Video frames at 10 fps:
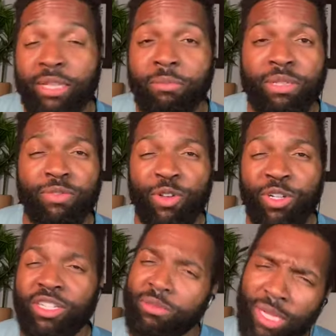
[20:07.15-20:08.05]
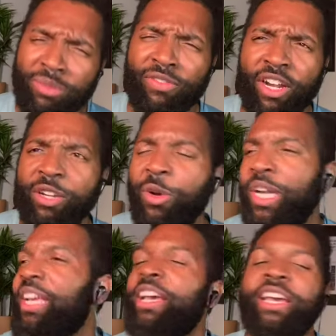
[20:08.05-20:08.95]
So they teach you all the things that I
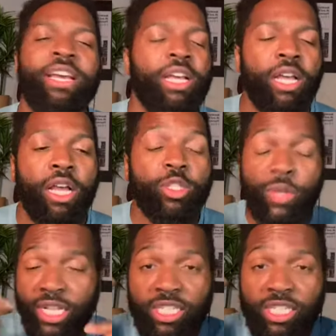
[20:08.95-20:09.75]
already watched